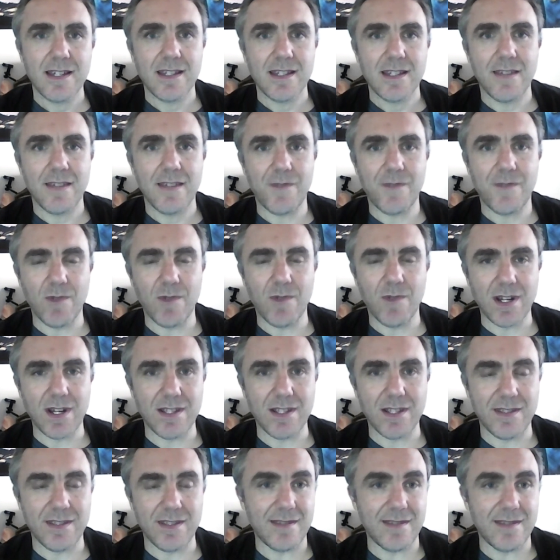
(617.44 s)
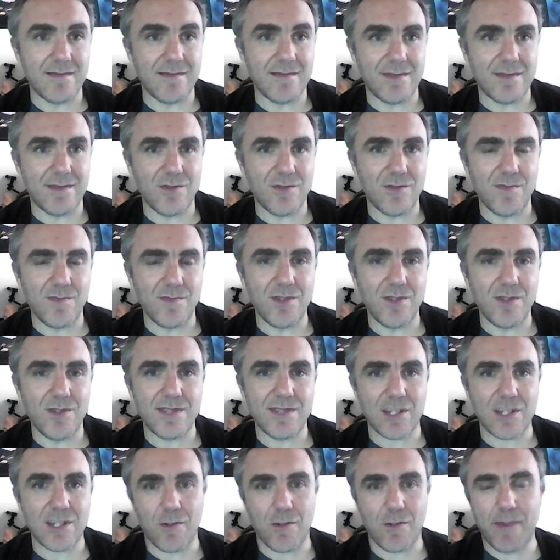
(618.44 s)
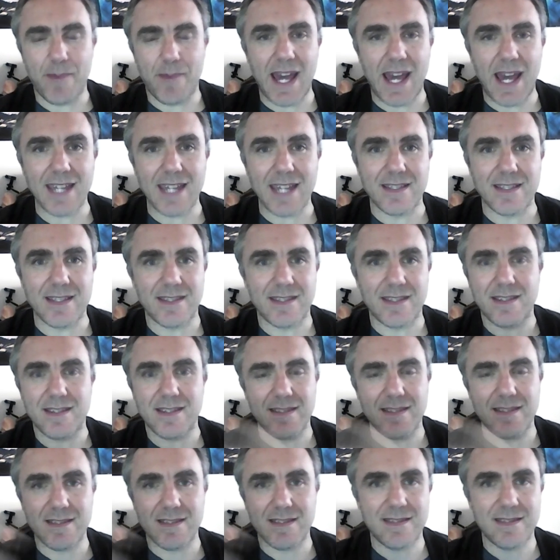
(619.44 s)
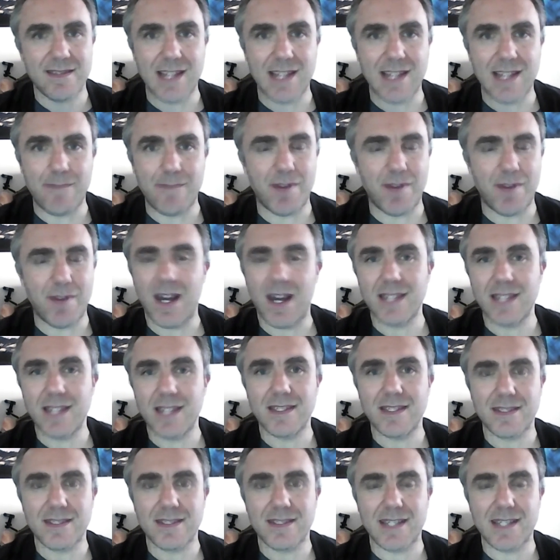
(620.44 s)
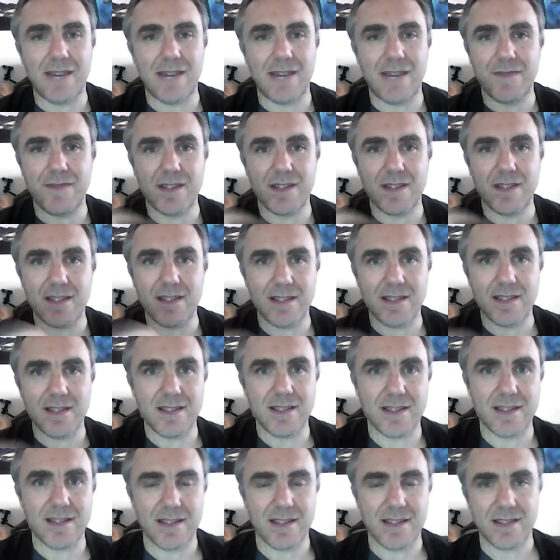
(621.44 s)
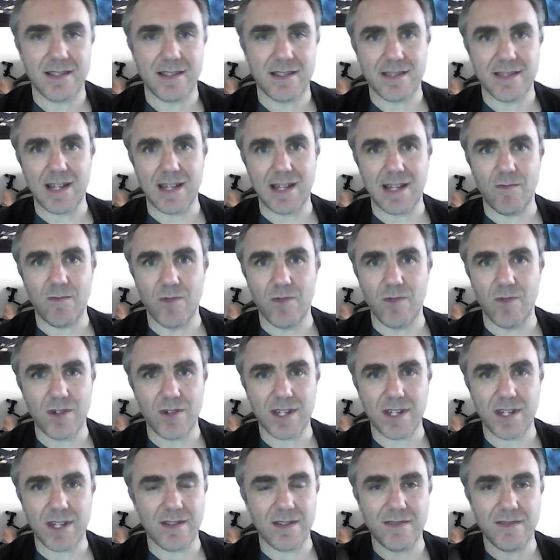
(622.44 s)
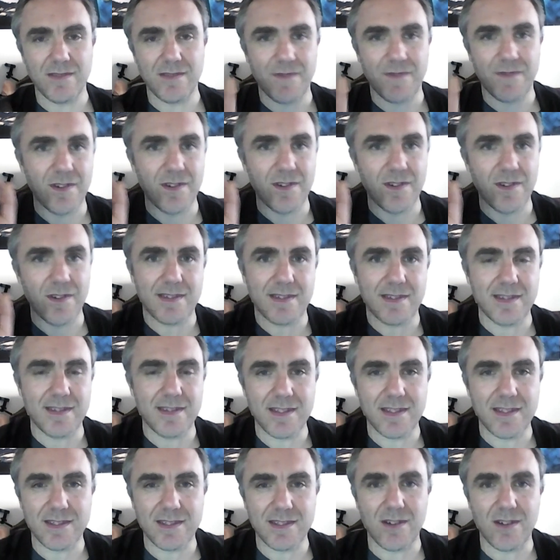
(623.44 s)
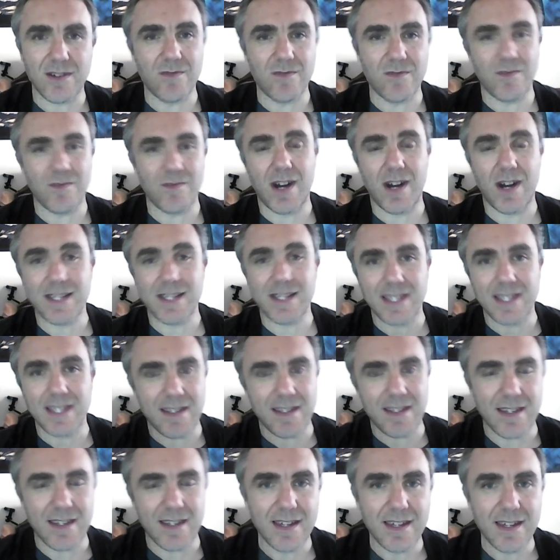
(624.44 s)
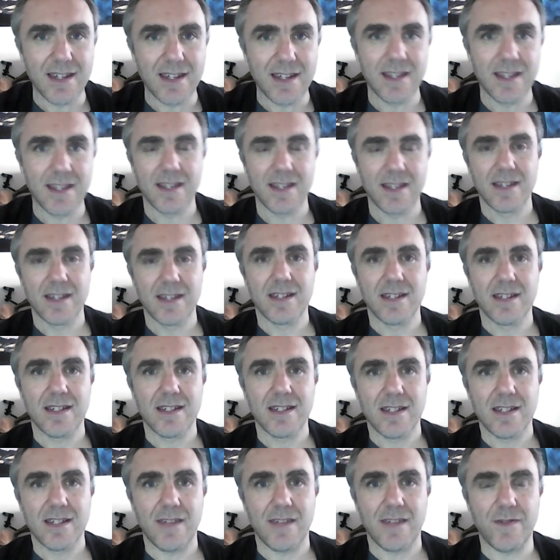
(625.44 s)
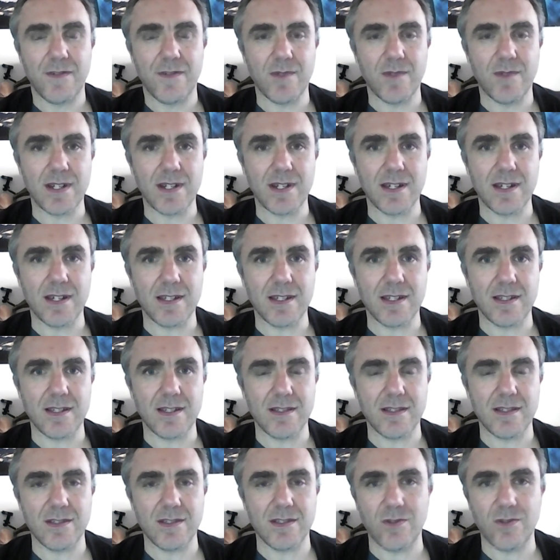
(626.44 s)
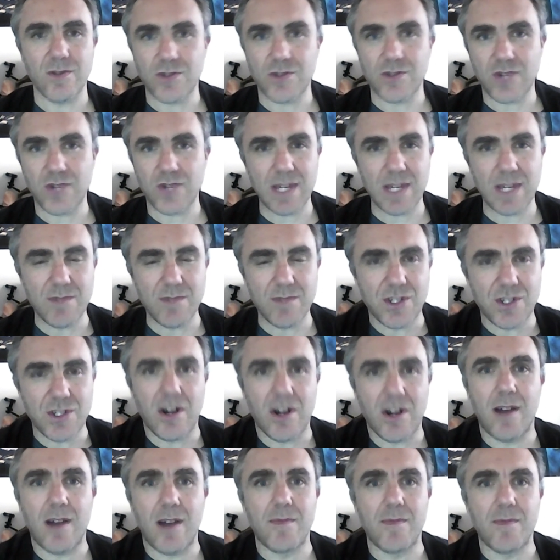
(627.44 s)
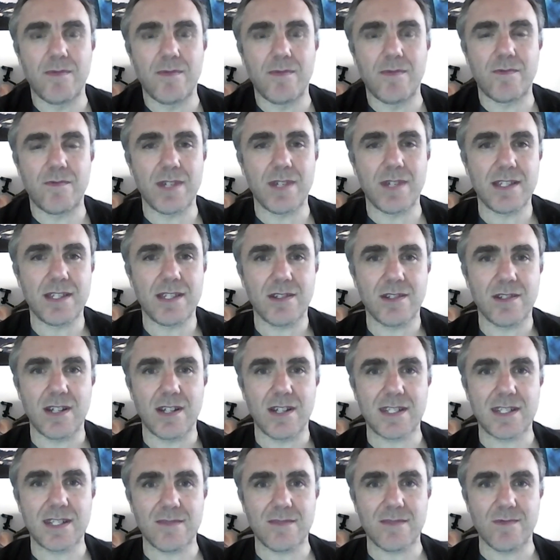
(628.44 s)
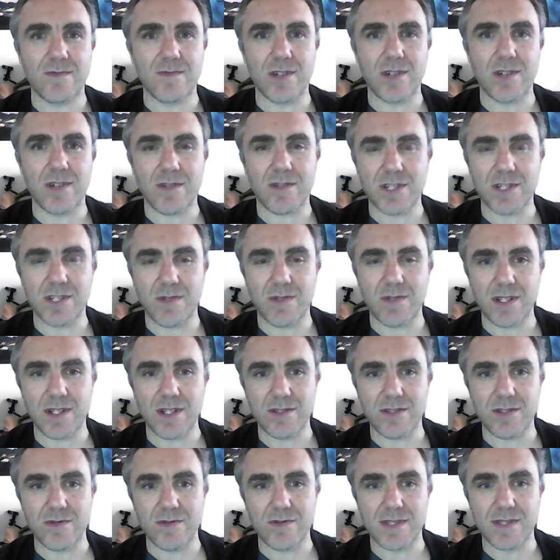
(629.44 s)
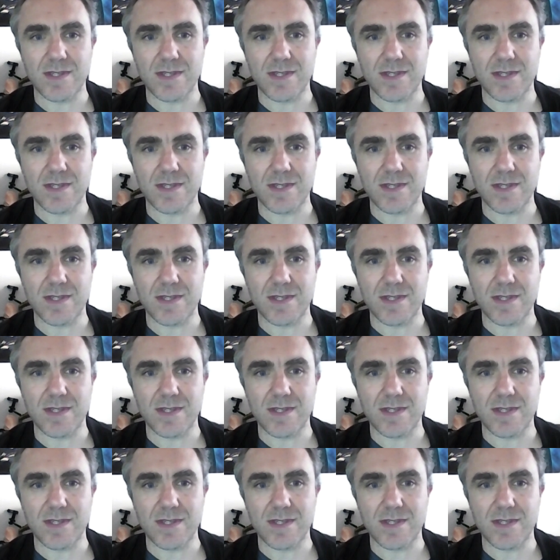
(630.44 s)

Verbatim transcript: If you want to do music or paint, start buying the stuff and start working on the first song writing. If you want to your dream job, research, work what you want to do.